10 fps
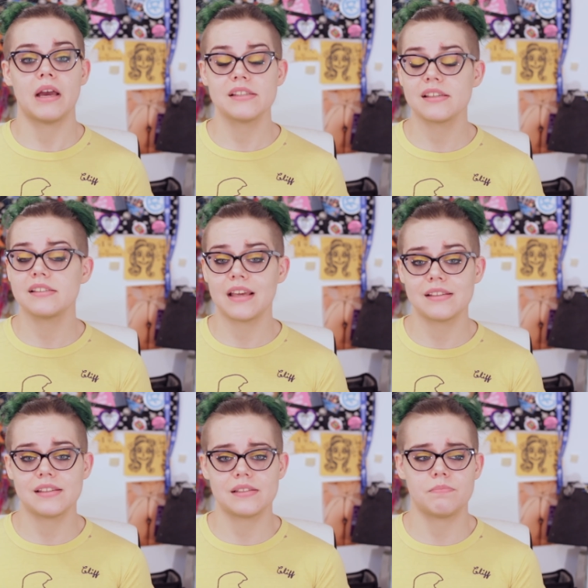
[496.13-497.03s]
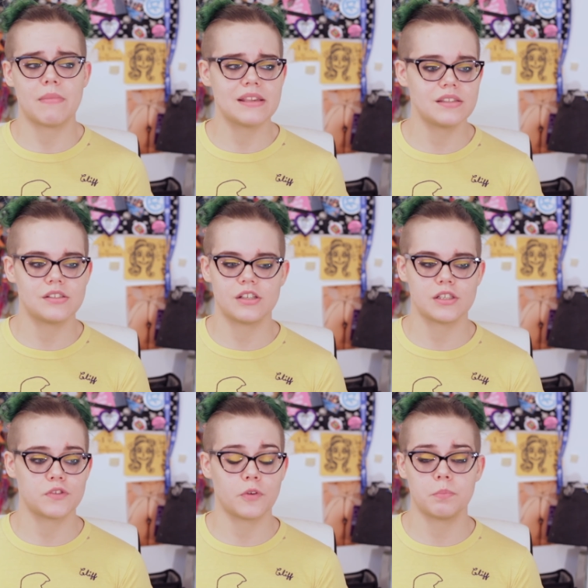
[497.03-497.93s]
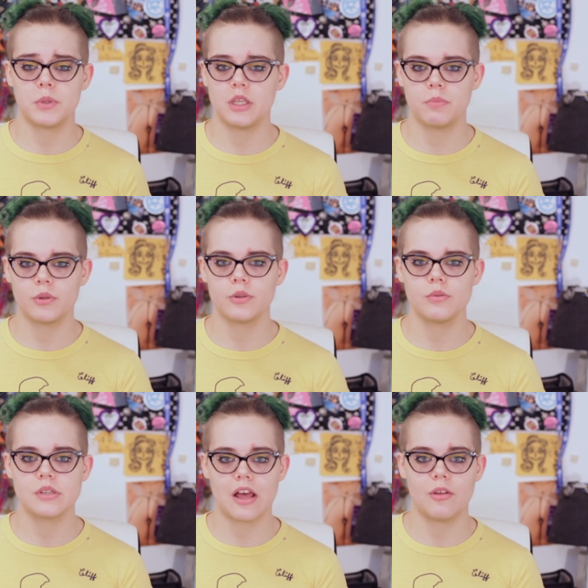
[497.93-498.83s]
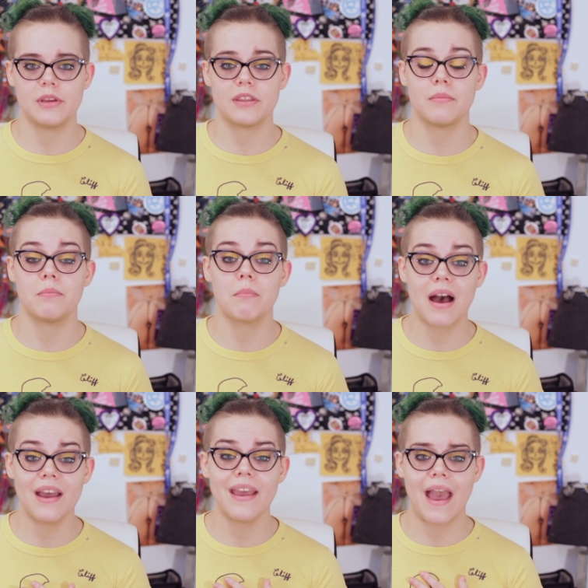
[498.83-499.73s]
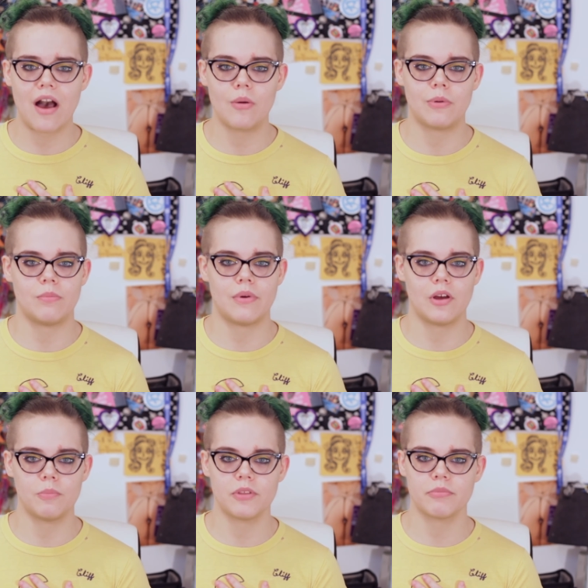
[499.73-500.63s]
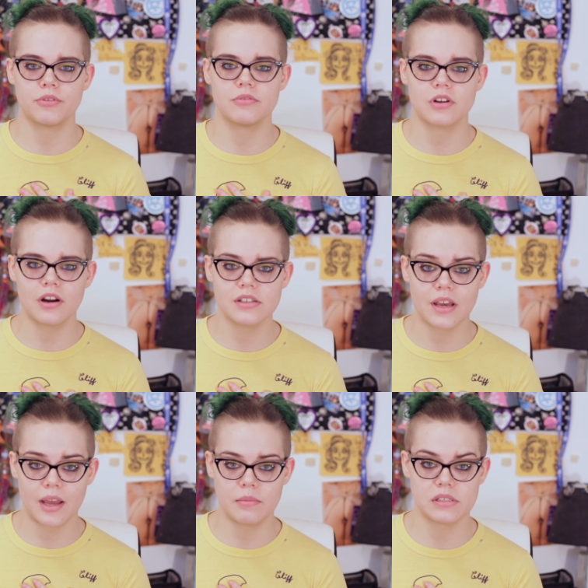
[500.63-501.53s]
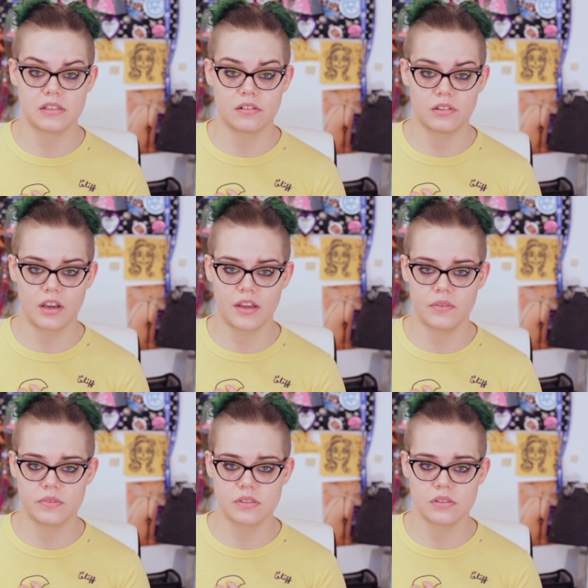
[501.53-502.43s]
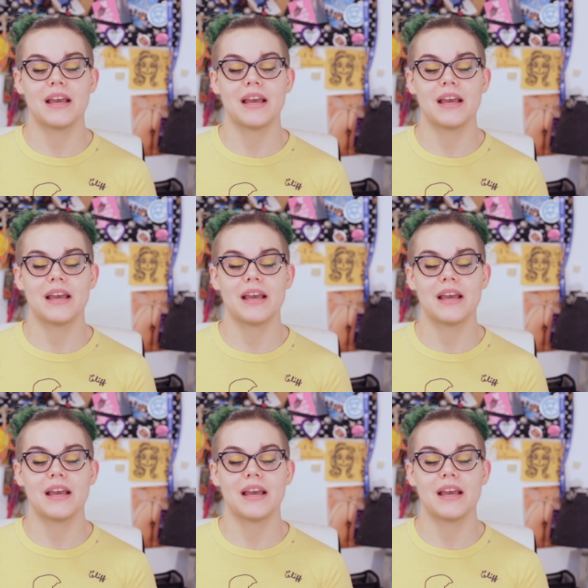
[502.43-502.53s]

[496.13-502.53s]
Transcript: My success is messages from people who tell me that my album helped them through dark times in their lives.